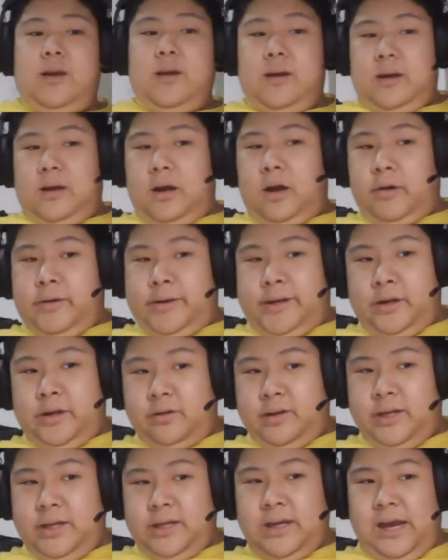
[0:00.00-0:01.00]

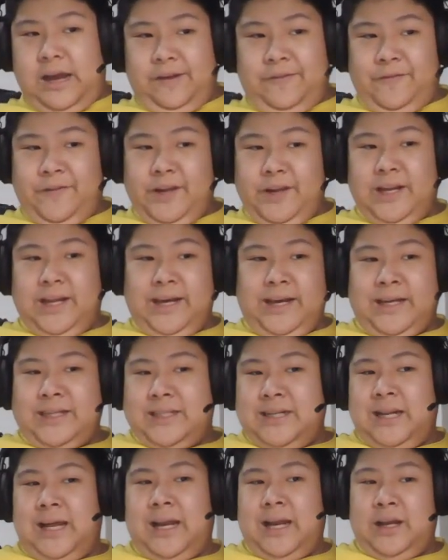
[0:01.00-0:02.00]
Okidogi, I feel like
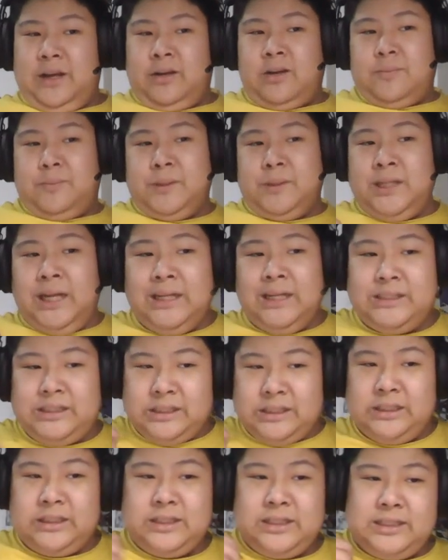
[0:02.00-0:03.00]
has a lot of good
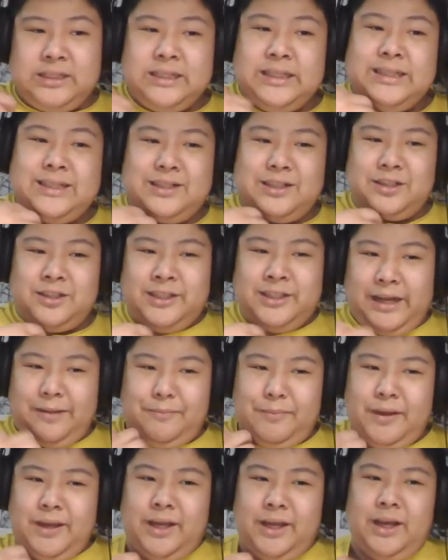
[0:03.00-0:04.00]
potential. Sneasler's
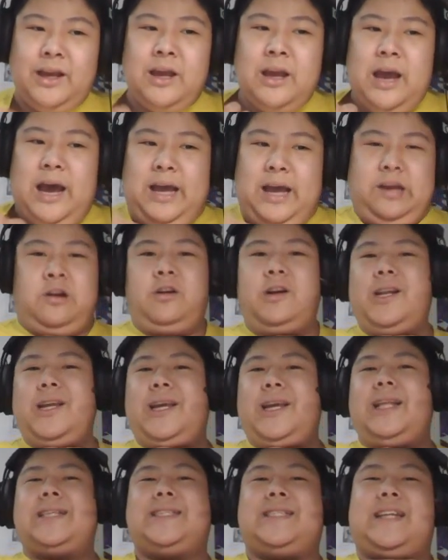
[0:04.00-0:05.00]
typing. I heard
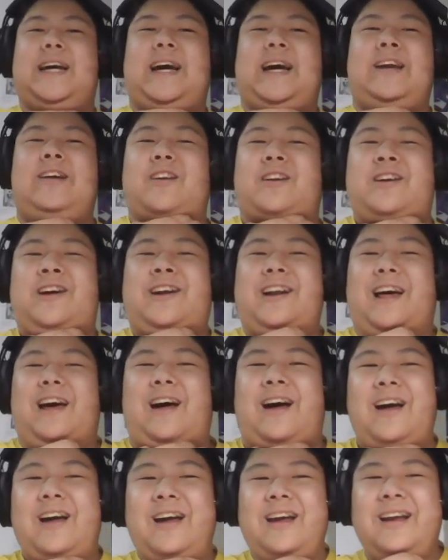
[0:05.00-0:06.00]
it gets Dire
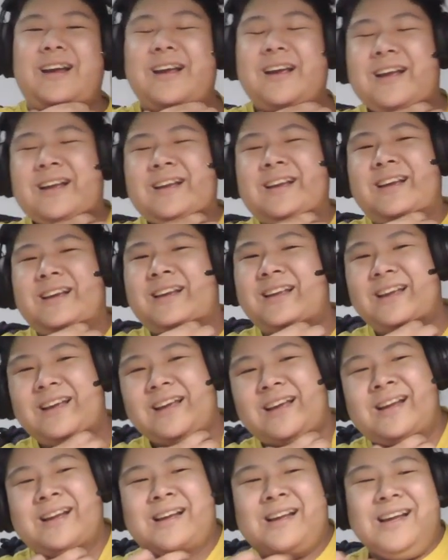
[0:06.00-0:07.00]
Claw.
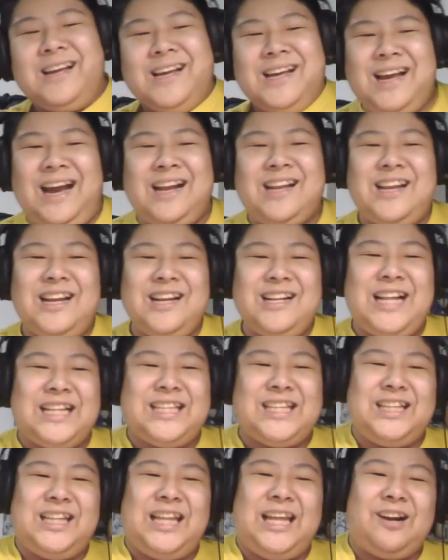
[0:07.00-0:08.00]
I think
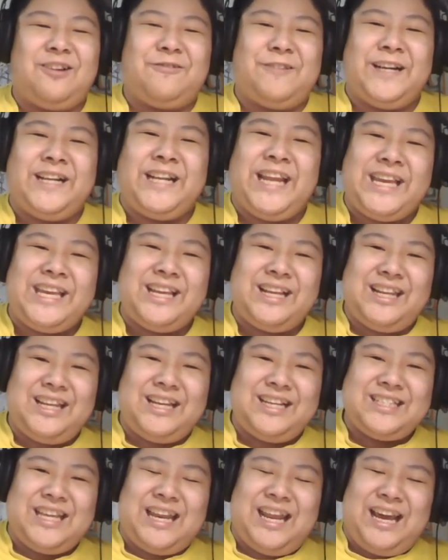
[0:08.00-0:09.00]
that's a little
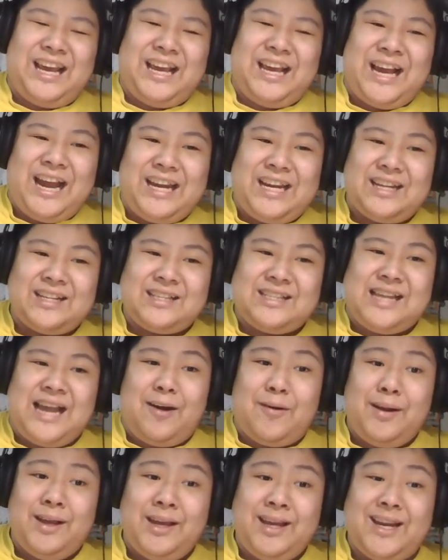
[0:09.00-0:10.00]
ridiculous, and I kind of
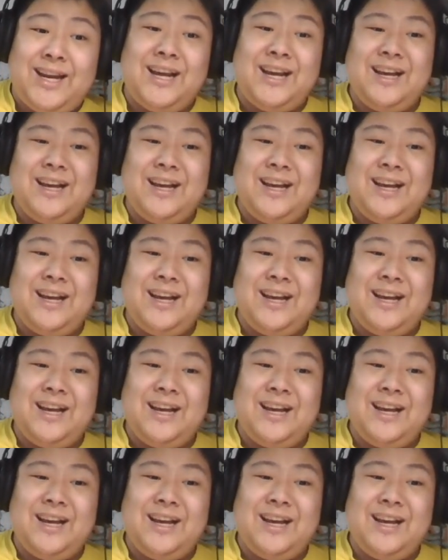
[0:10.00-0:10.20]
doubt it.